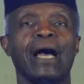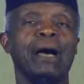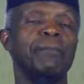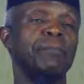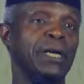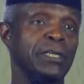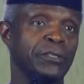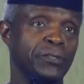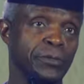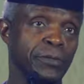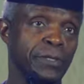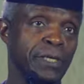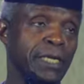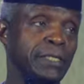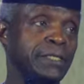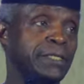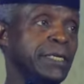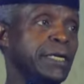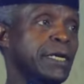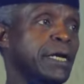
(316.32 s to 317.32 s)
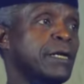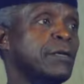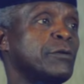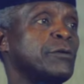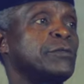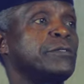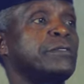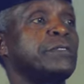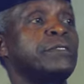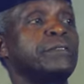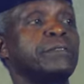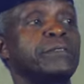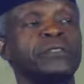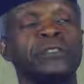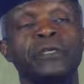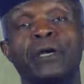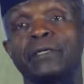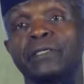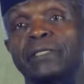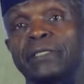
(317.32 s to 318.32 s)
And my students include
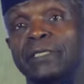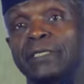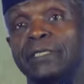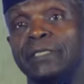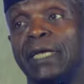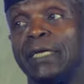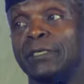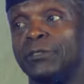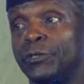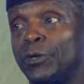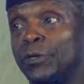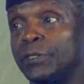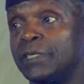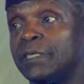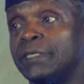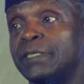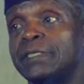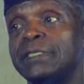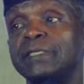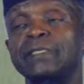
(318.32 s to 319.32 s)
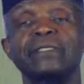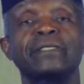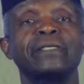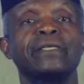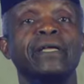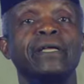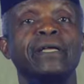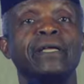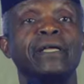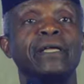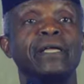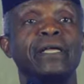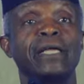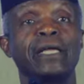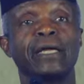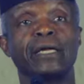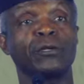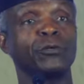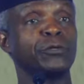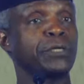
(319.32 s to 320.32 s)
judges and justices,
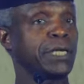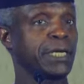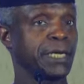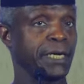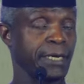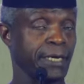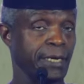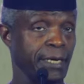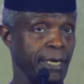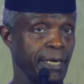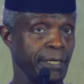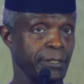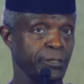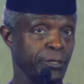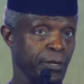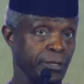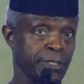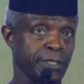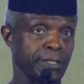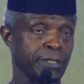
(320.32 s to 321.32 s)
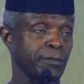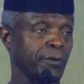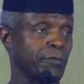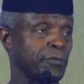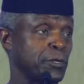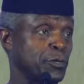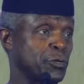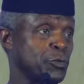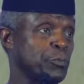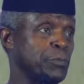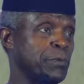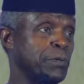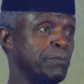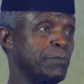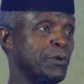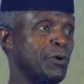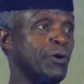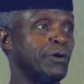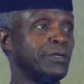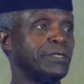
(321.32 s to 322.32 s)
including a justice of the
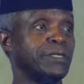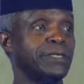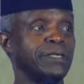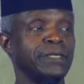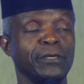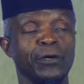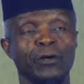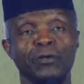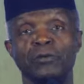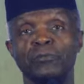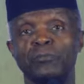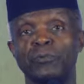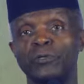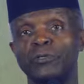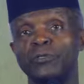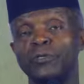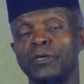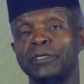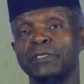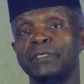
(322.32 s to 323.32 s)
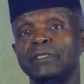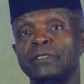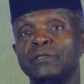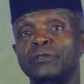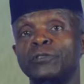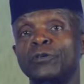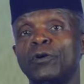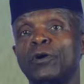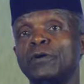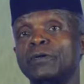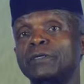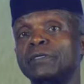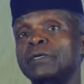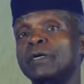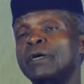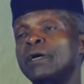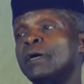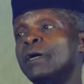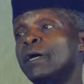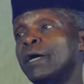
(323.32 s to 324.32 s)
Supreme Court, the Honorable Justice John
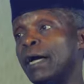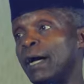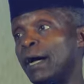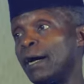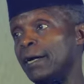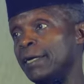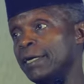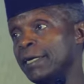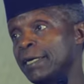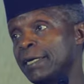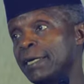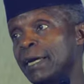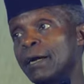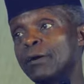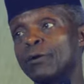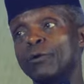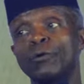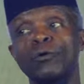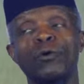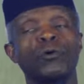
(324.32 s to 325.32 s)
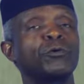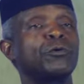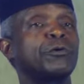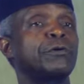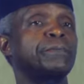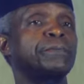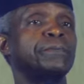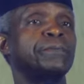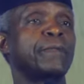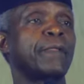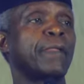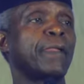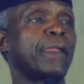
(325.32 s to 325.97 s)
Iyangokoro,